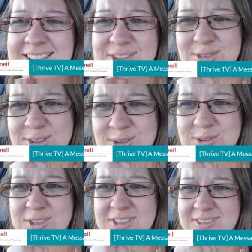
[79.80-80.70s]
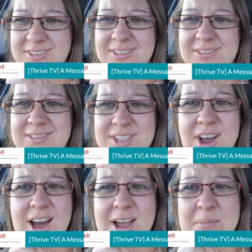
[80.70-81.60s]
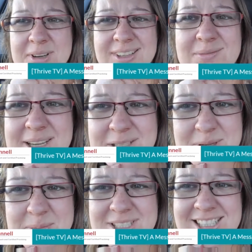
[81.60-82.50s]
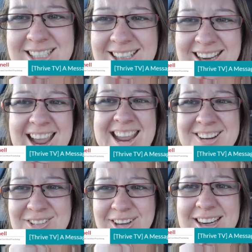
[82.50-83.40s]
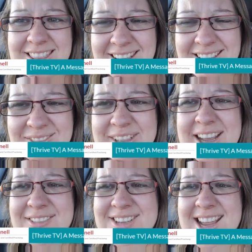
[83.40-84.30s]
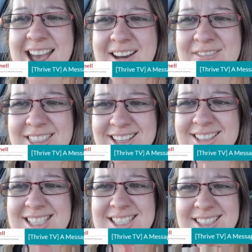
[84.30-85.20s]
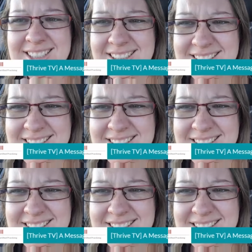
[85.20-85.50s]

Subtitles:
difficult time and it makes me particularly angry that we have to have this